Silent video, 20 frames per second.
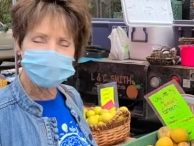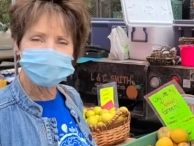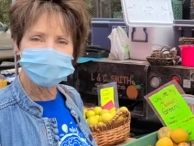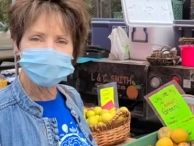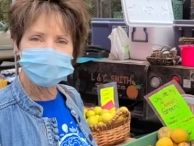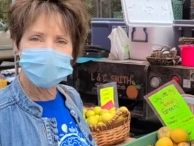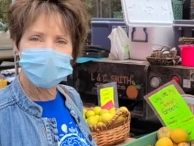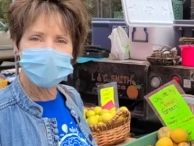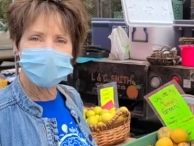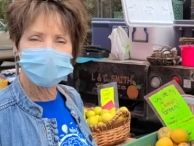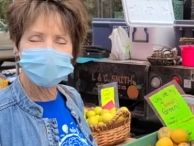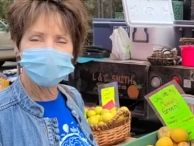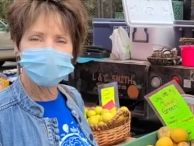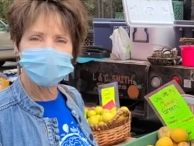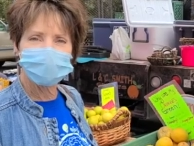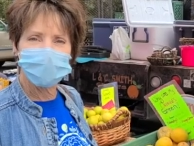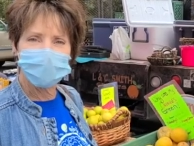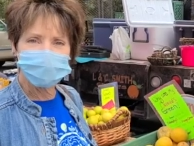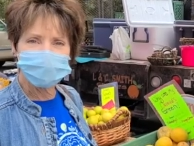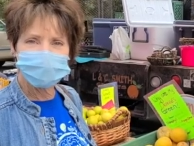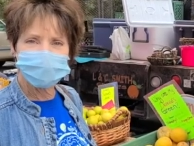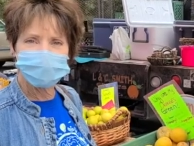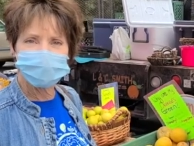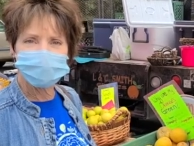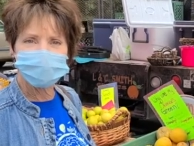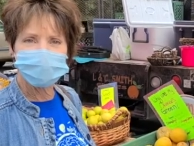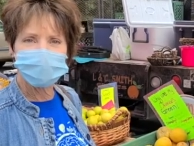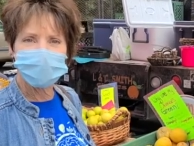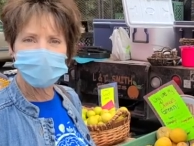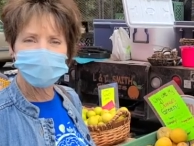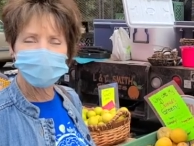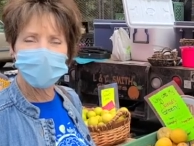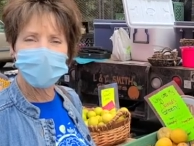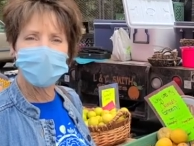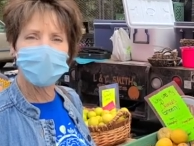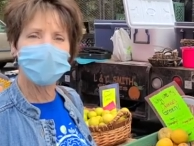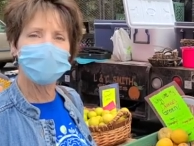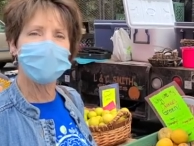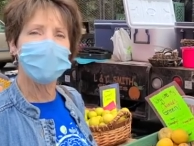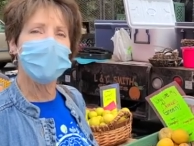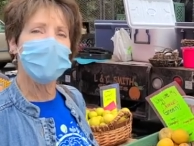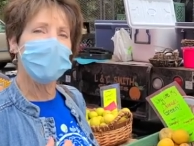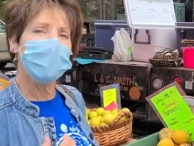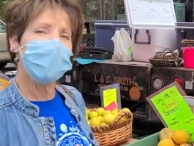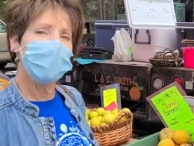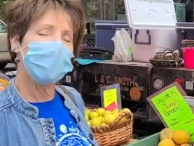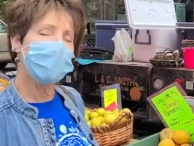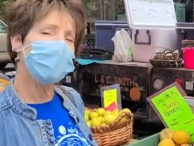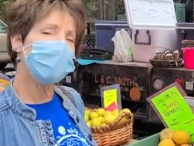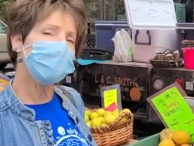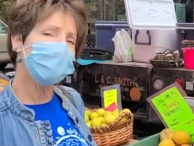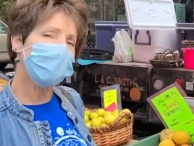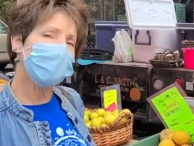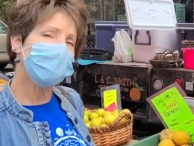to our lesson about how we